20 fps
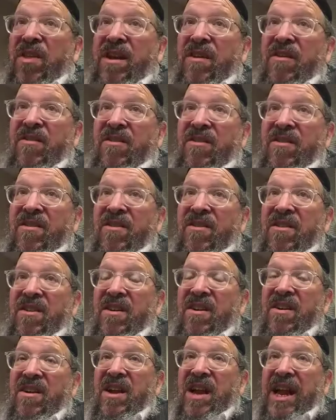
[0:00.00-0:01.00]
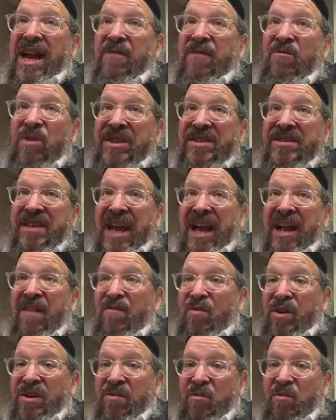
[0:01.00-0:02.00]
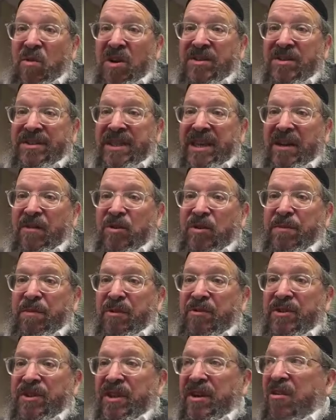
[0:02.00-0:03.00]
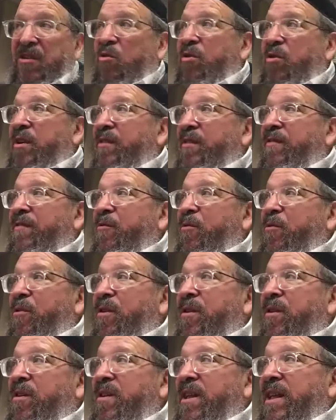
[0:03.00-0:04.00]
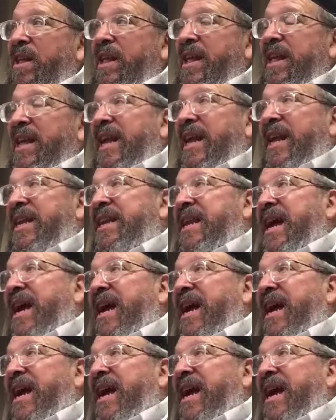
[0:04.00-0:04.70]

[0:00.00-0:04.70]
there, I resolve what it was that I was supposed to go there for, and